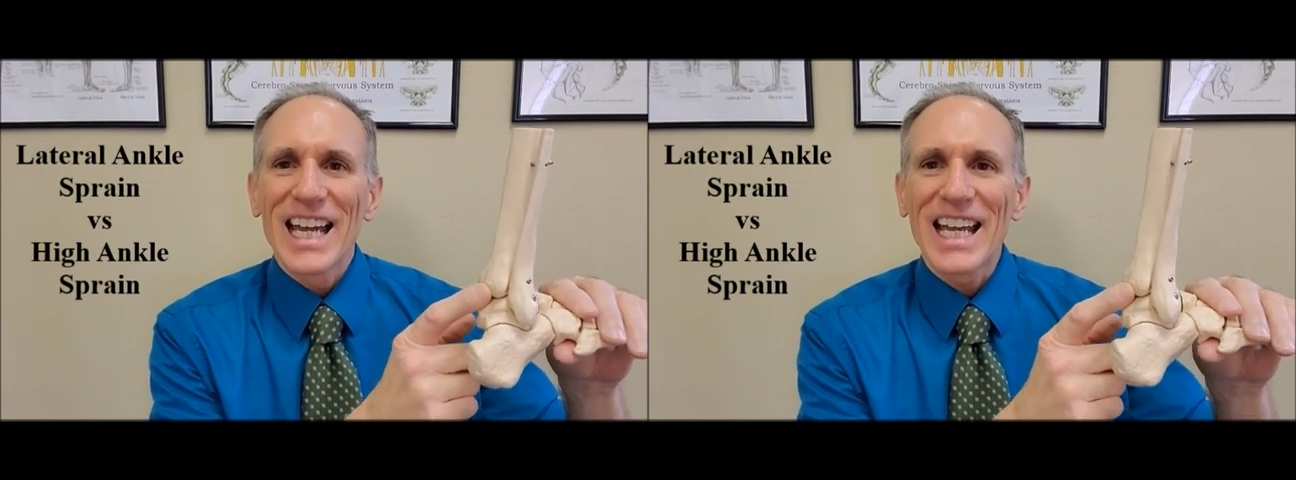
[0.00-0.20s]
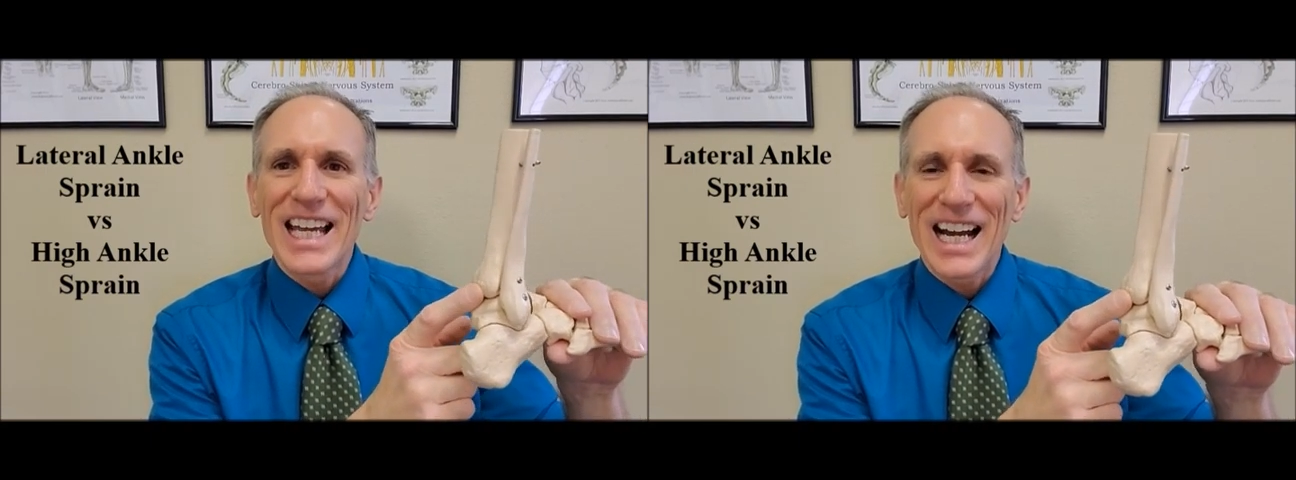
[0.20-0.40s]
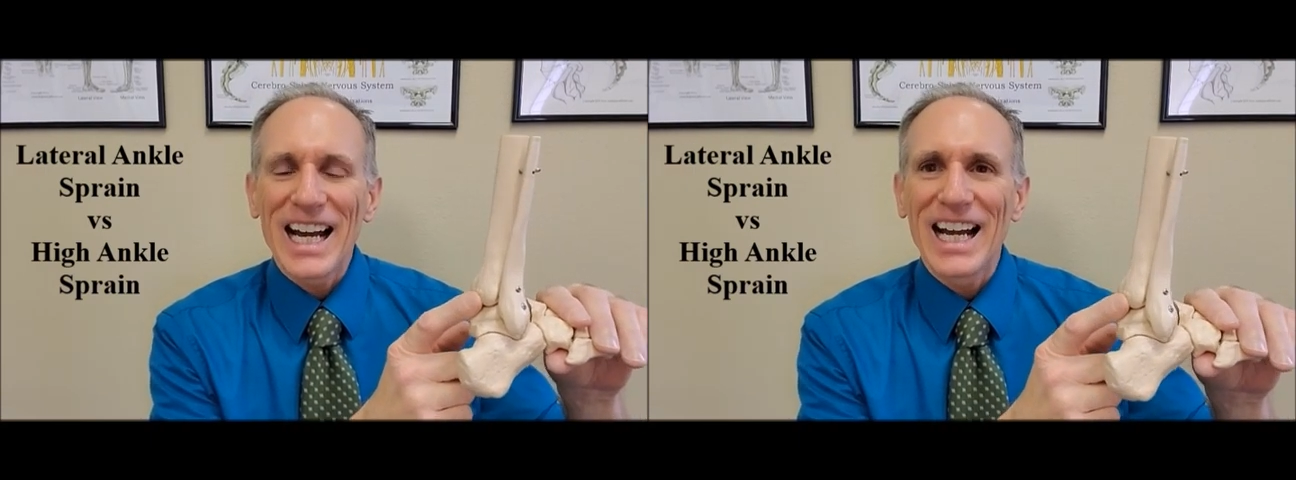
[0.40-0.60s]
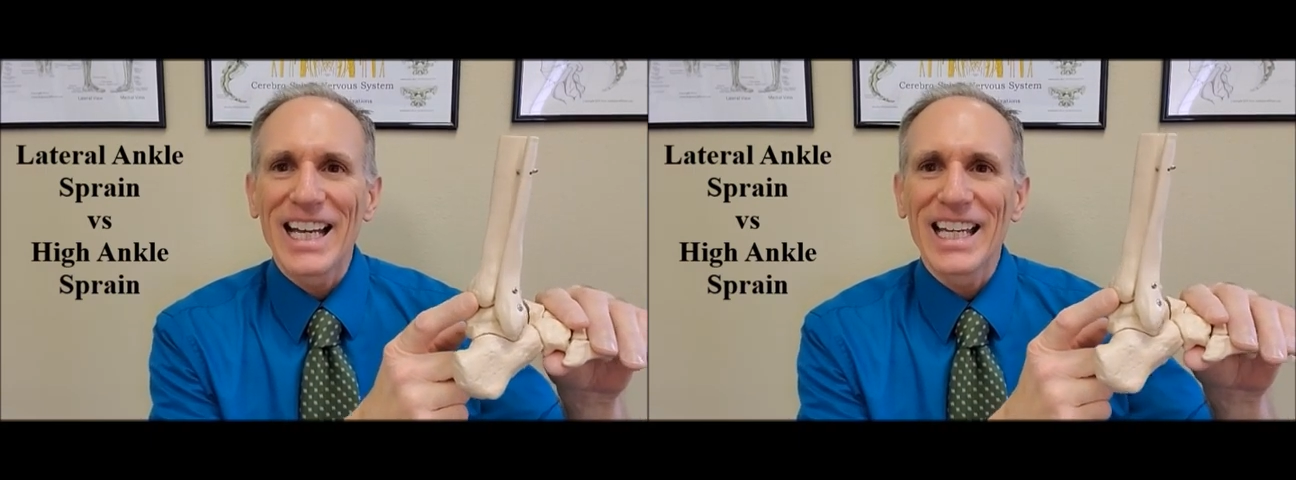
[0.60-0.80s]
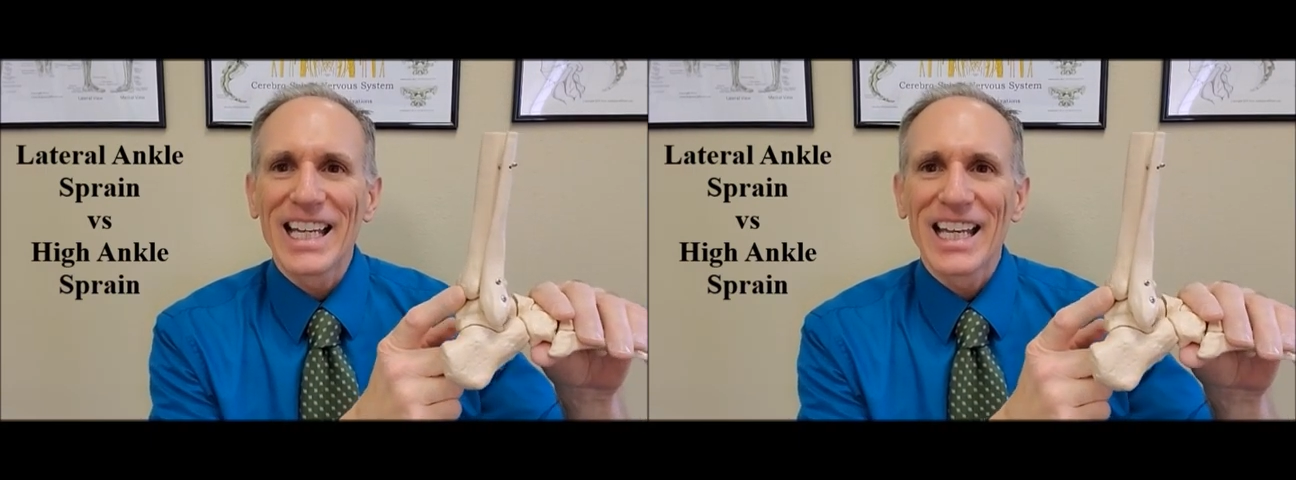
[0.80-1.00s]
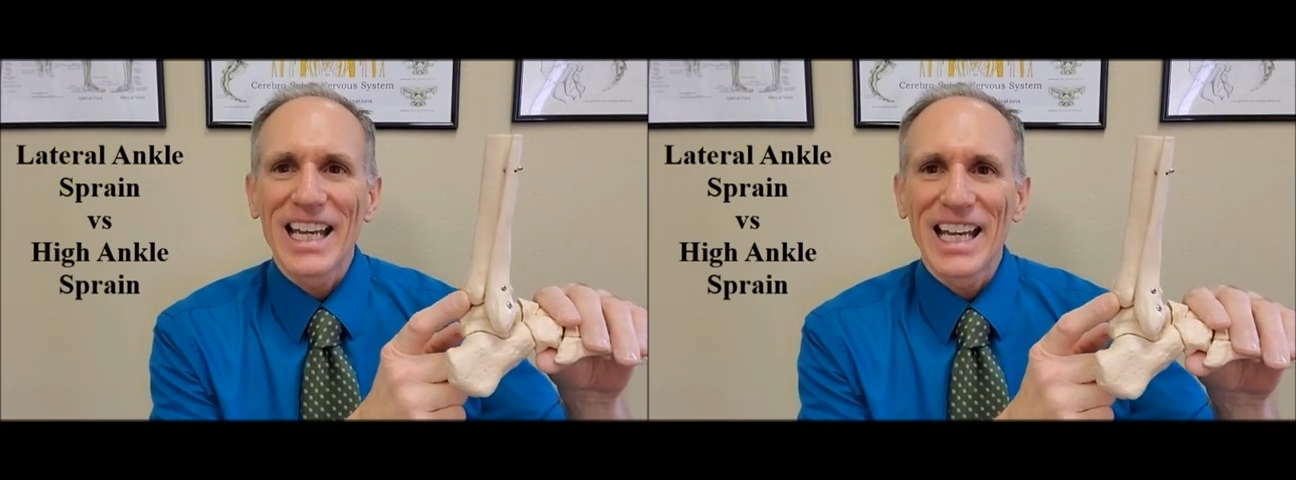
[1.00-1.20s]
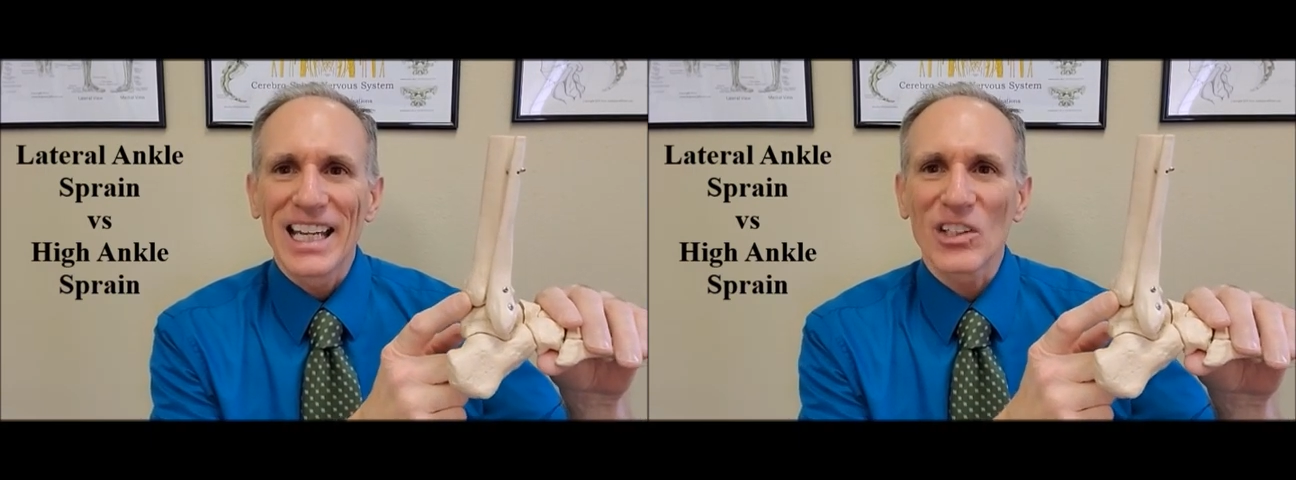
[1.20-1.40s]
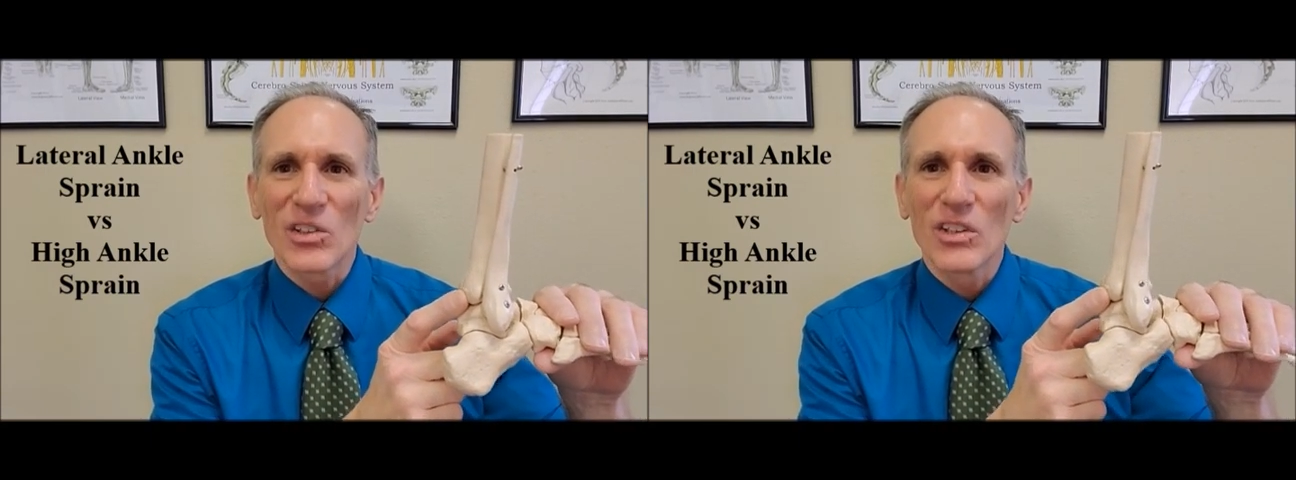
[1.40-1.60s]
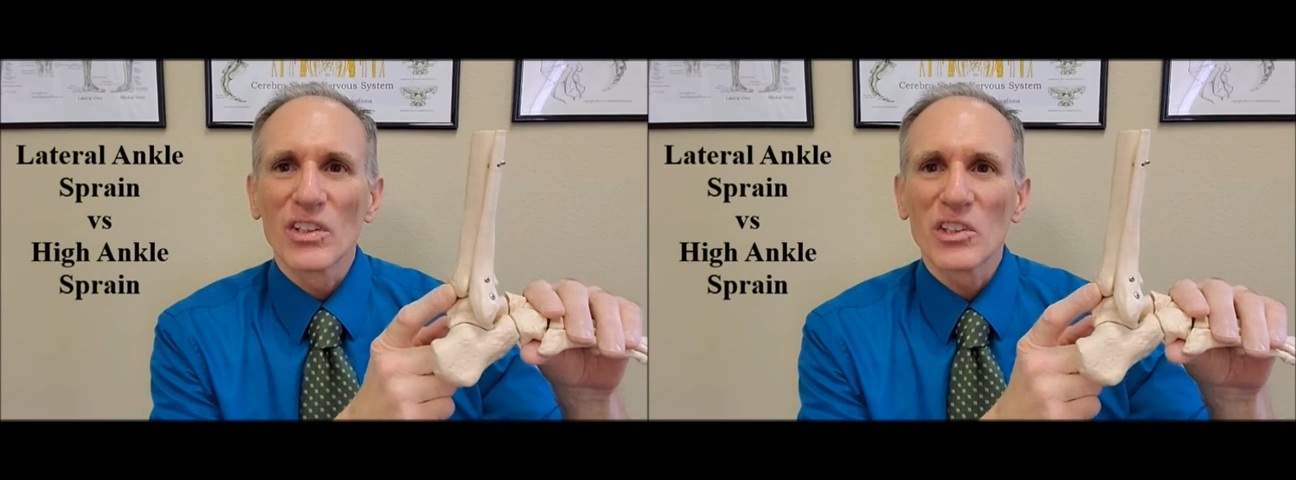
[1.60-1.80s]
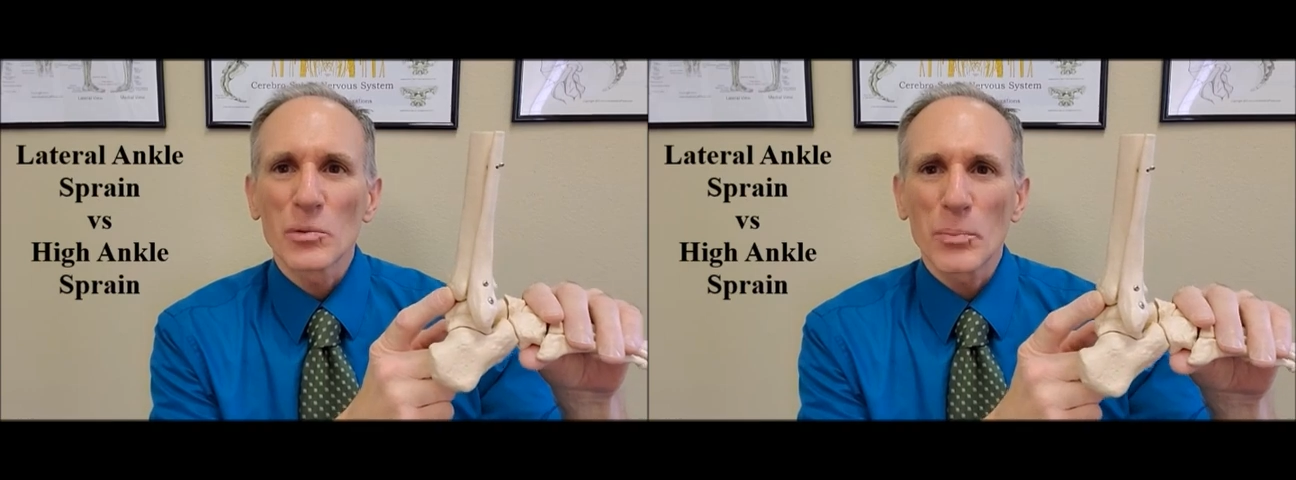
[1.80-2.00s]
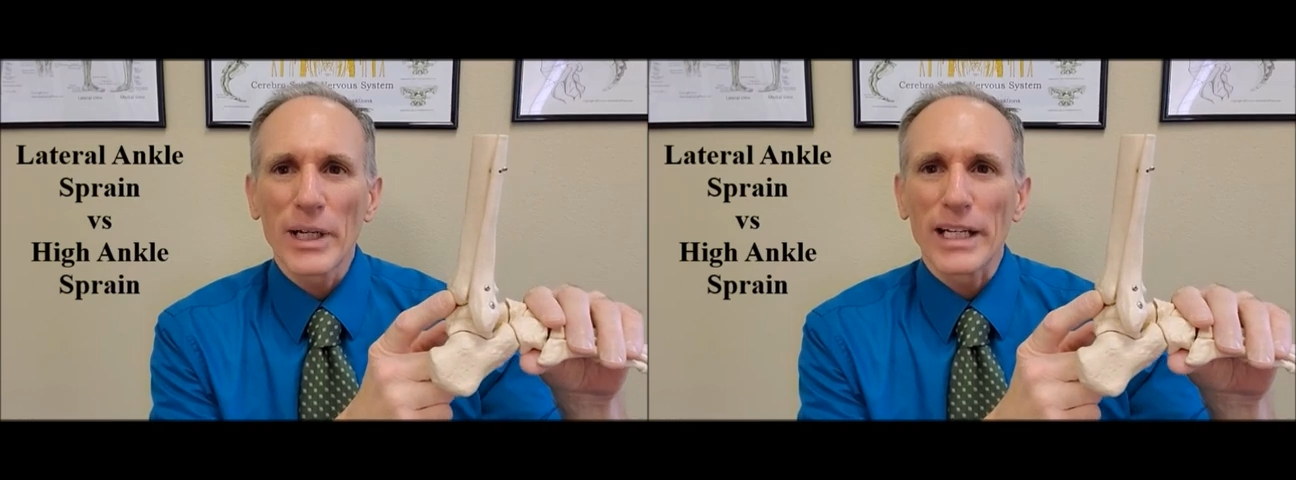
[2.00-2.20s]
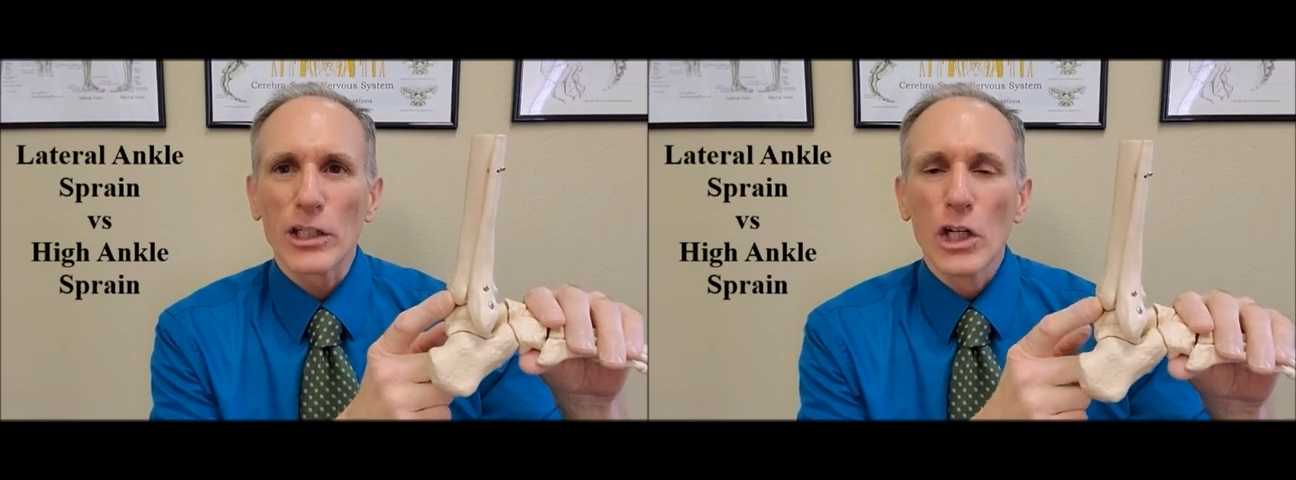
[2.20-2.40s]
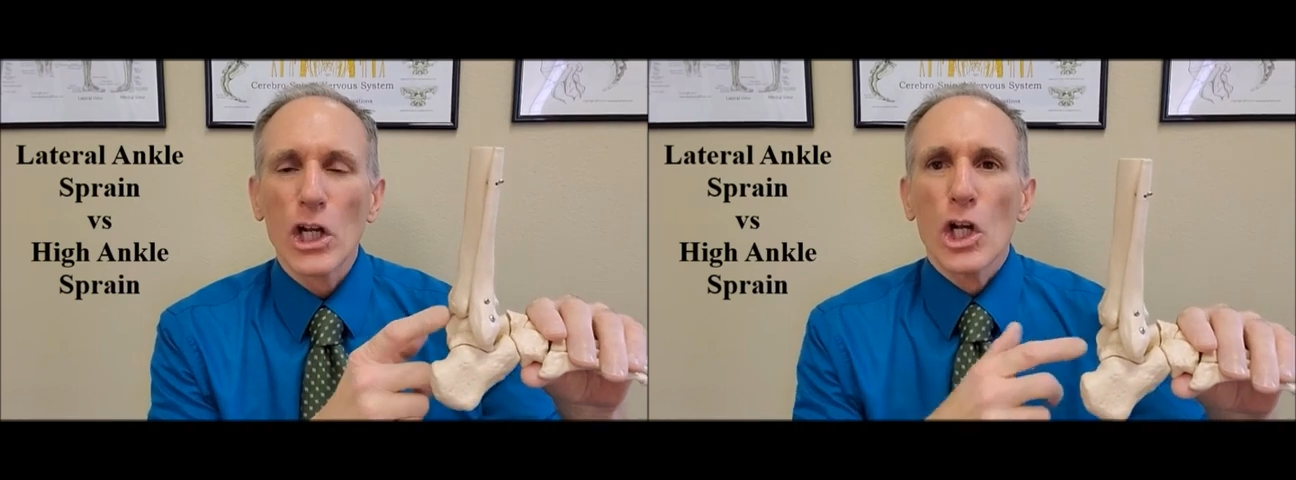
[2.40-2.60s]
a high ankle sprain.